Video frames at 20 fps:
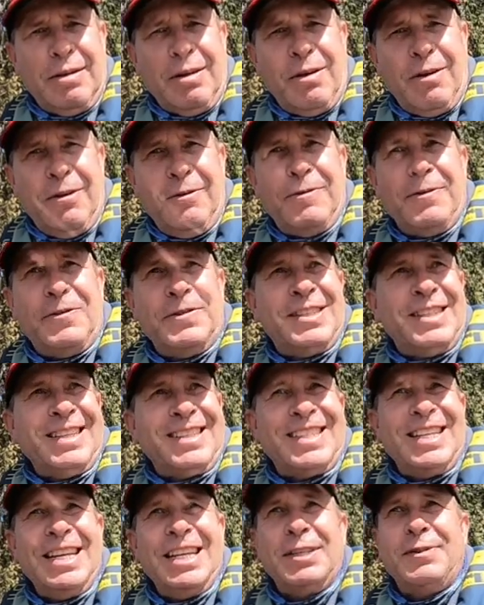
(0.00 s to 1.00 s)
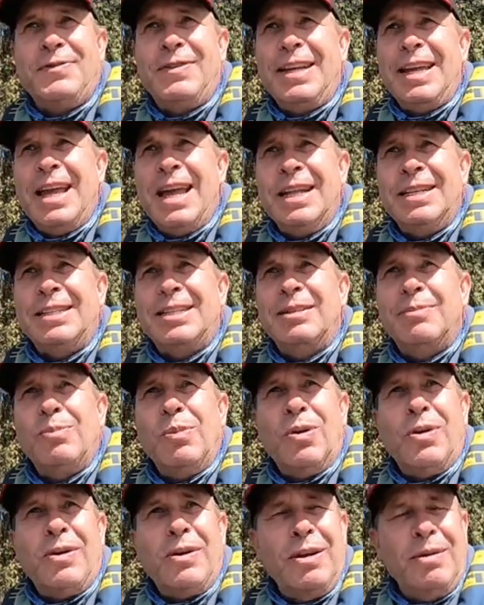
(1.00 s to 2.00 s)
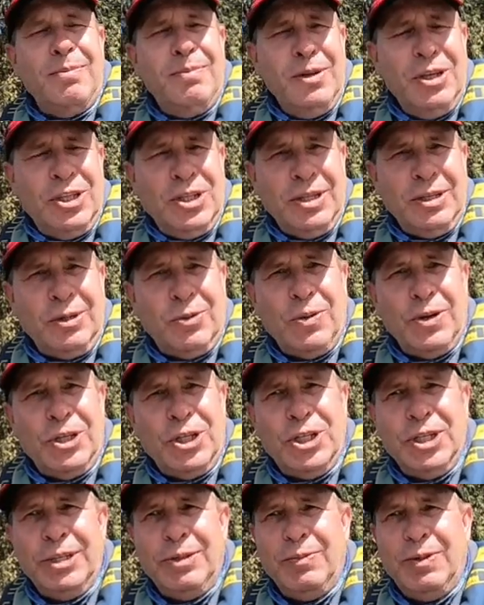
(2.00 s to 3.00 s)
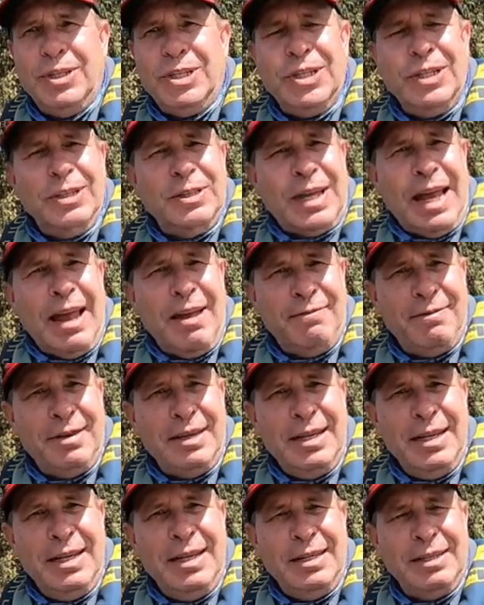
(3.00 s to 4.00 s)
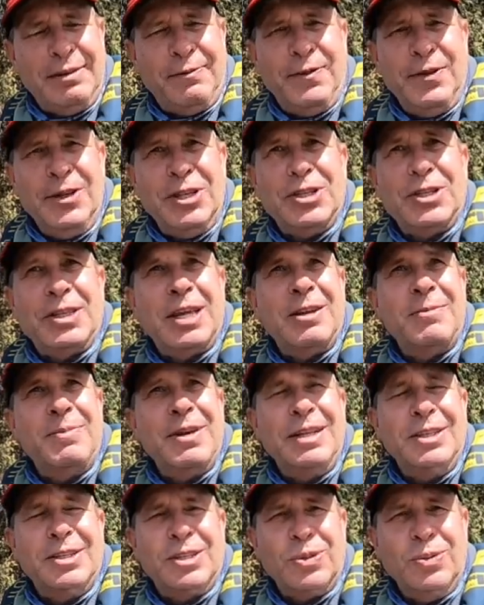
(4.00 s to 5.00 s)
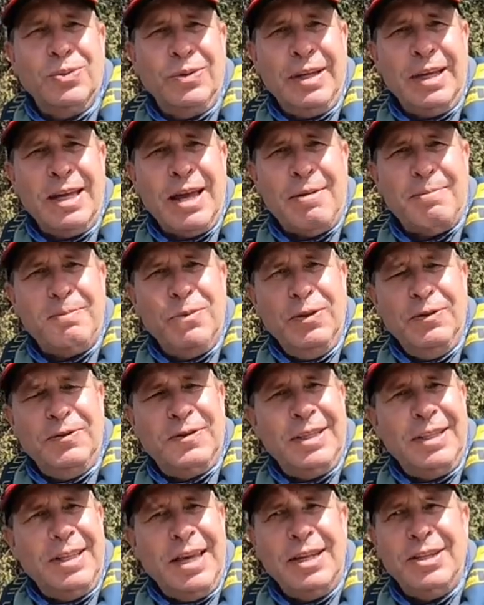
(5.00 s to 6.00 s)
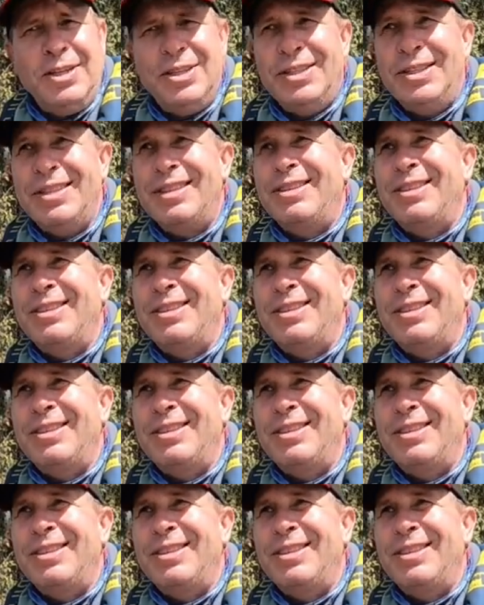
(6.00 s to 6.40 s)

I've successfully answered my mission question, which is, have these fish that have been schooling up moved to the edges?